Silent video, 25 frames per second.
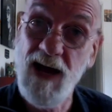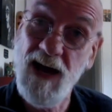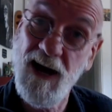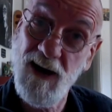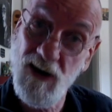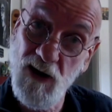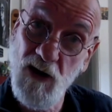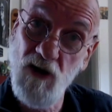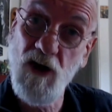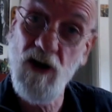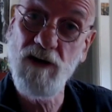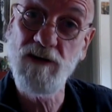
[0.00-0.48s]
The
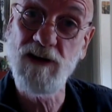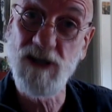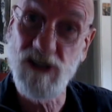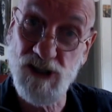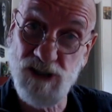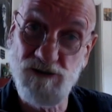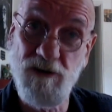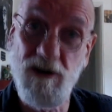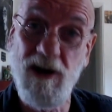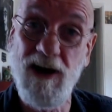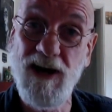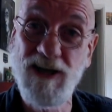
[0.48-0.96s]
outline
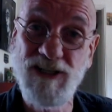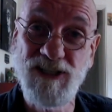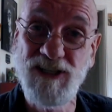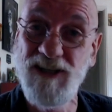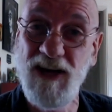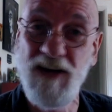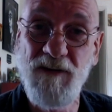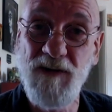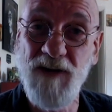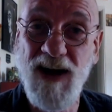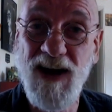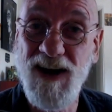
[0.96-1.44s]
strategy
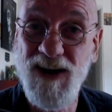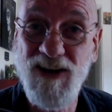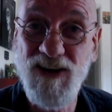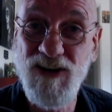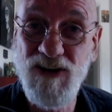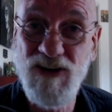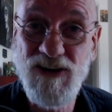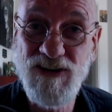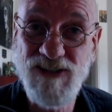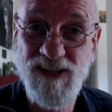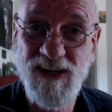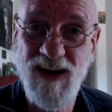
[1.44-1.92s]
they were going to
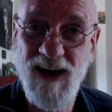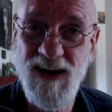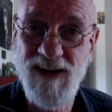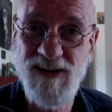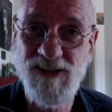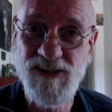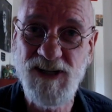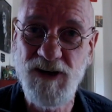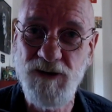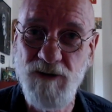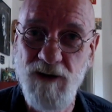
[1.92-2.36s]
use against